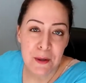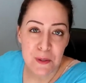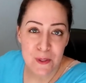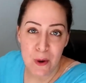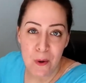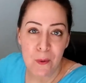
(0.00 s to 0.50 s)

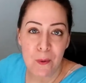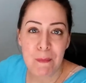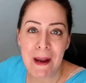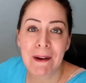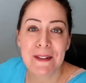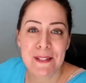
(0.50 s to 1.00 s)
So
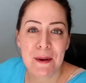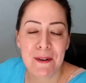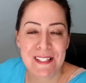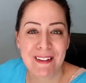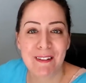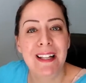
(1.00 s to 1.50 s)
Bear is
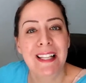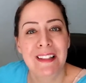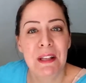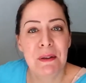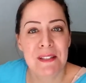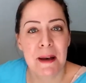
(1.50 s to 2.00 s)
going to
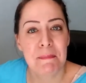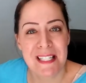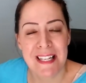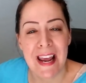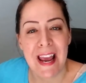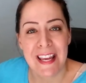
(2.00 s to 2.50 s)
clean those up
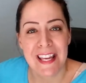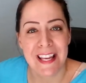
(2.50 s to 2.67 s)
today.